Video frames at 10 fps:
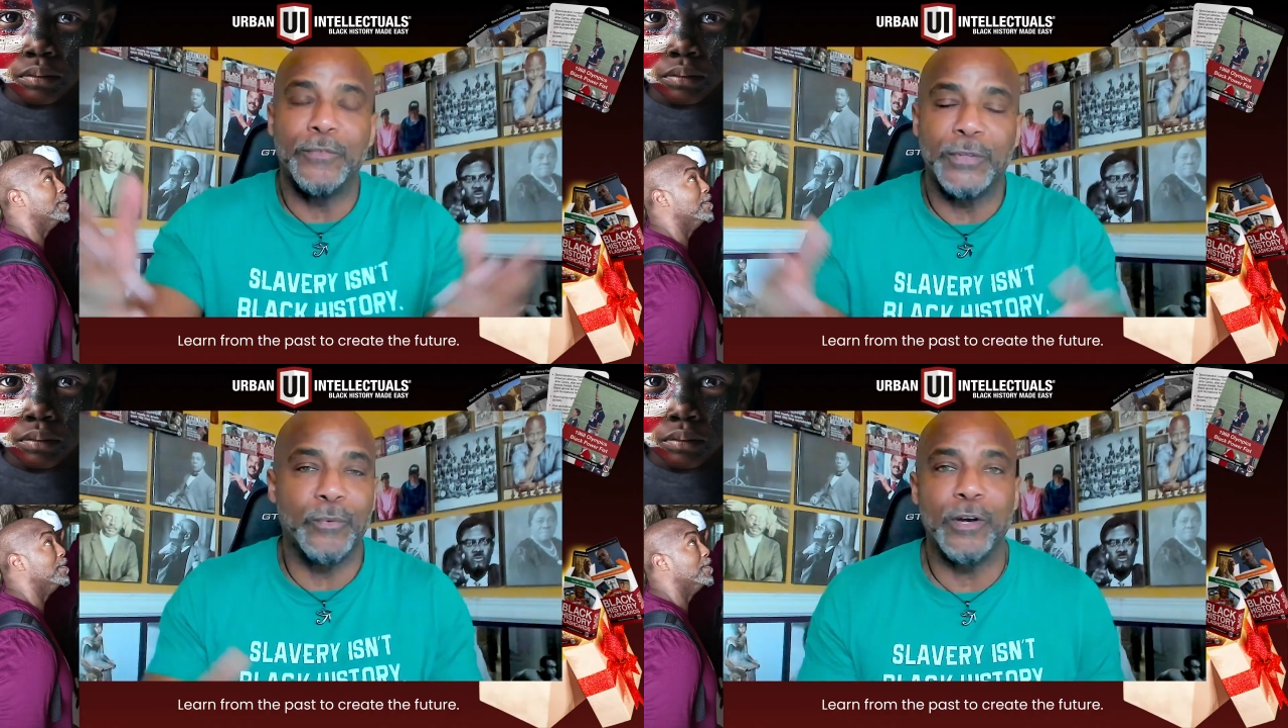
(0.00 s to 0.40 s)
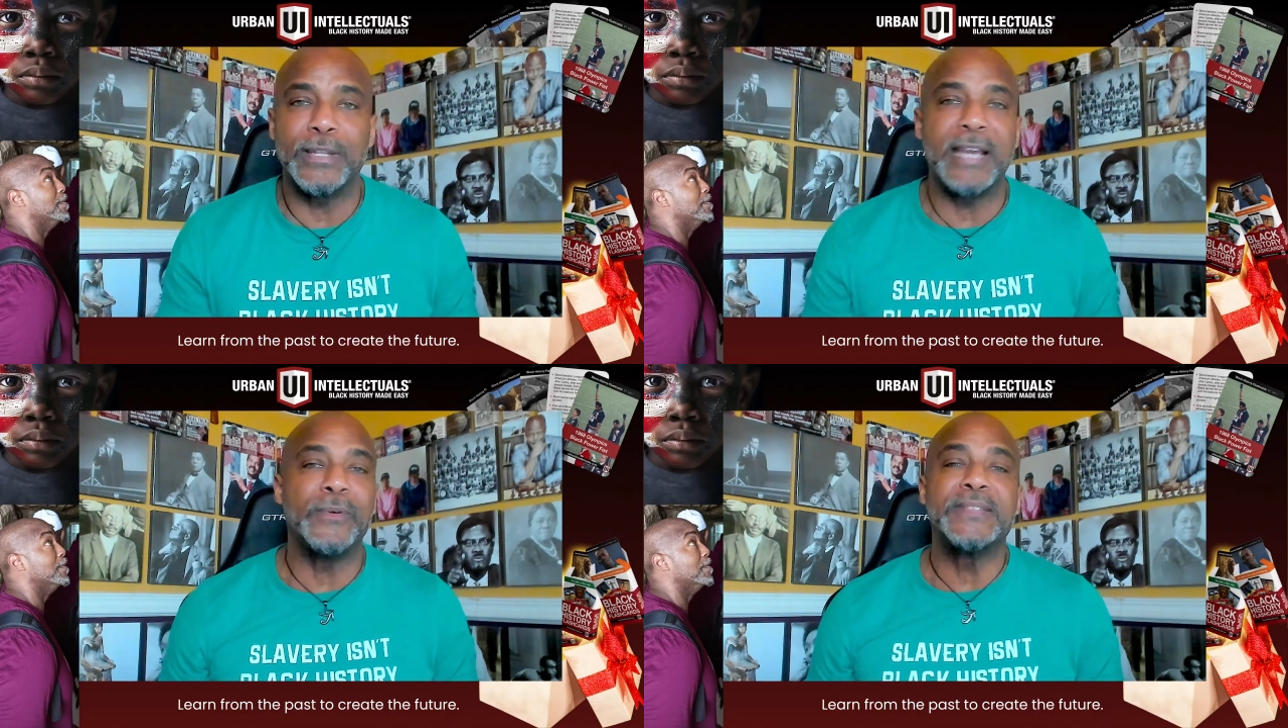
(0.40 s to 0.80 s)
the world
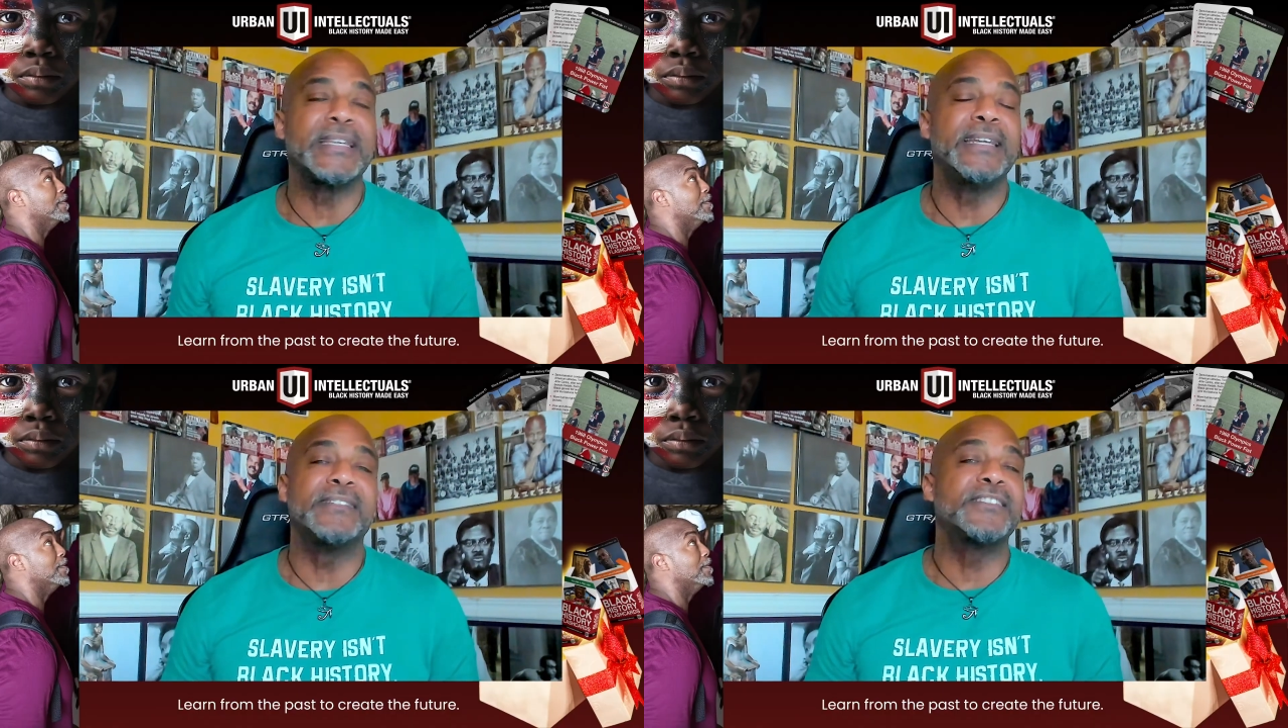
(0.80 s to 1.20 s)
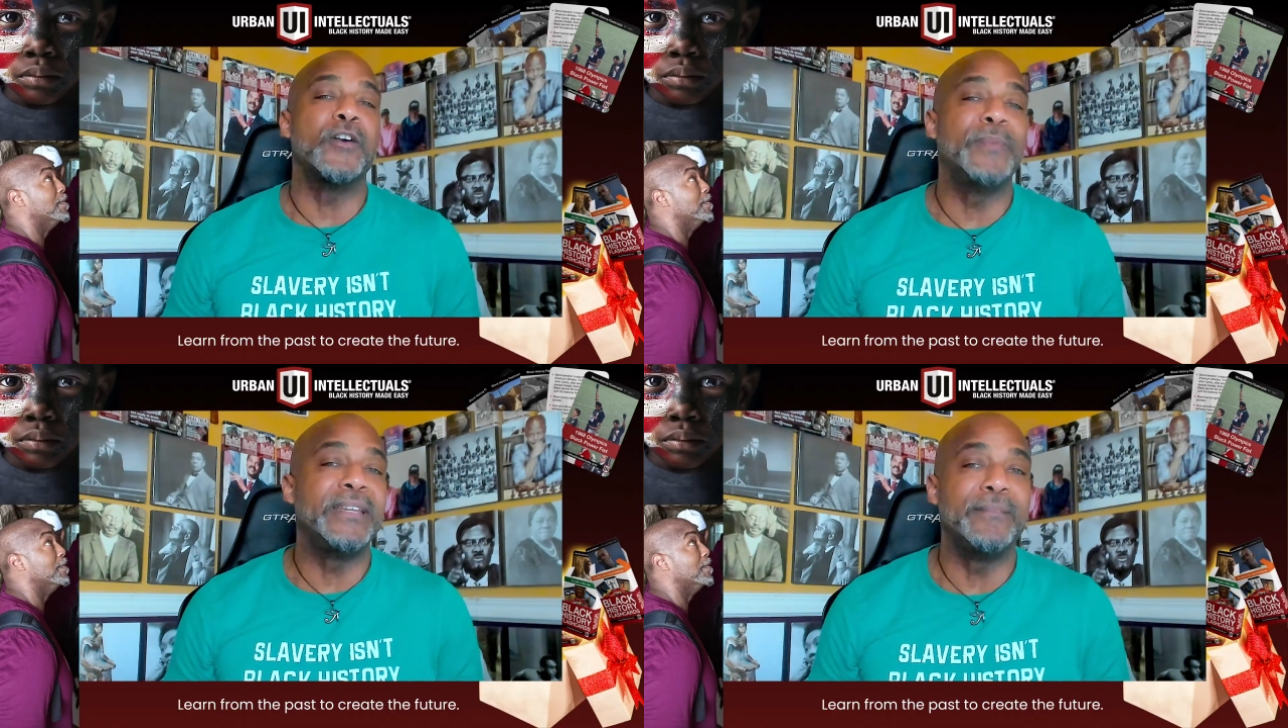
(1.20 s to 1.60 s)
like we've seen in so
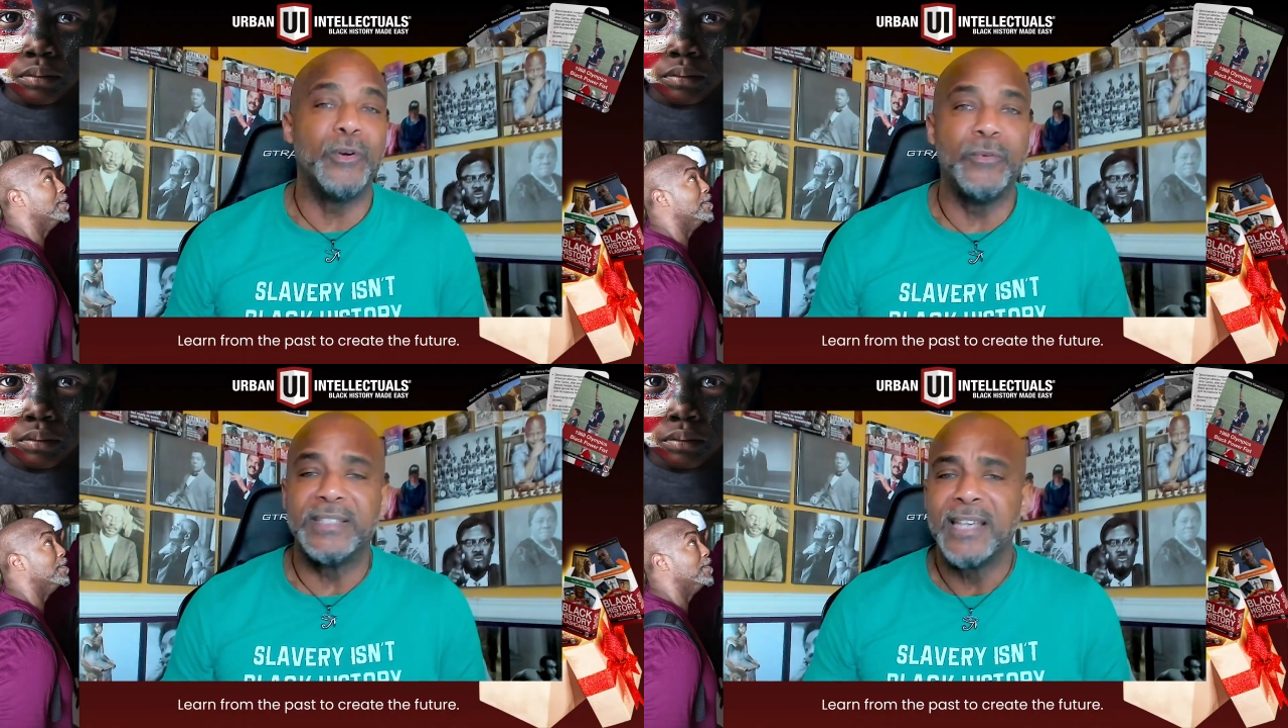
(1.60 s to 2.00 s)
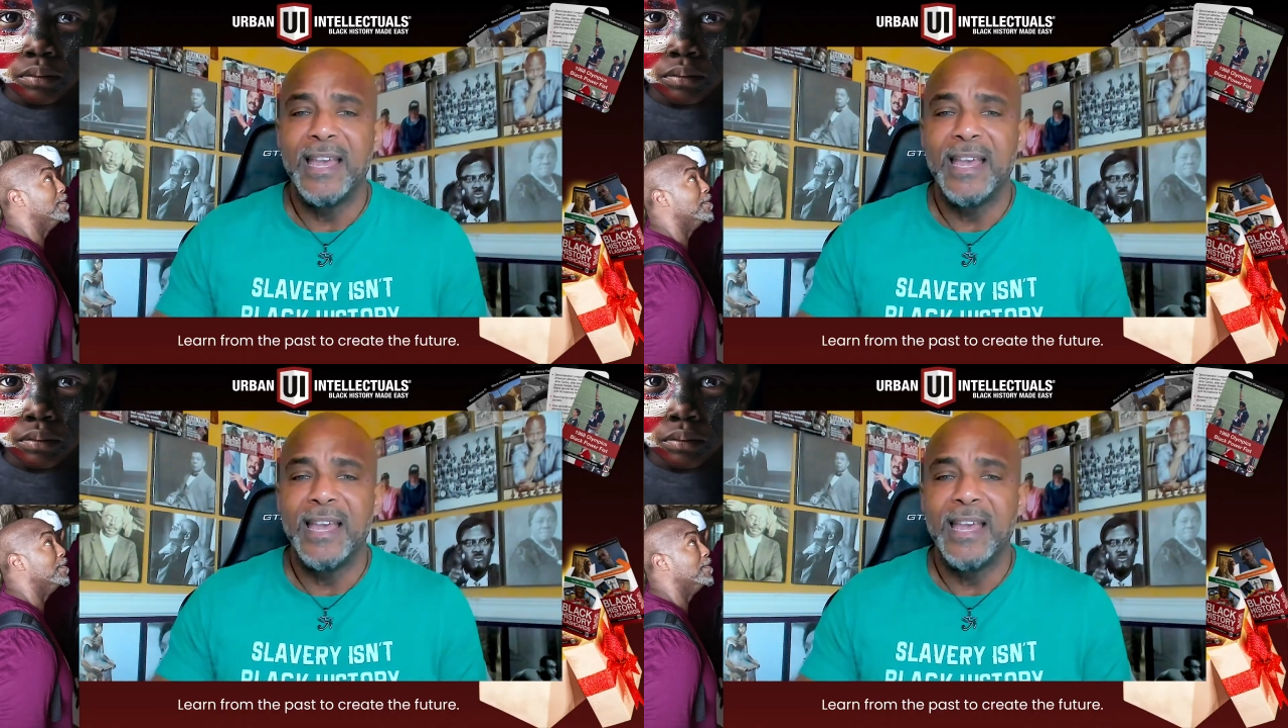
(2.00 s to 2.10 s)
many movies?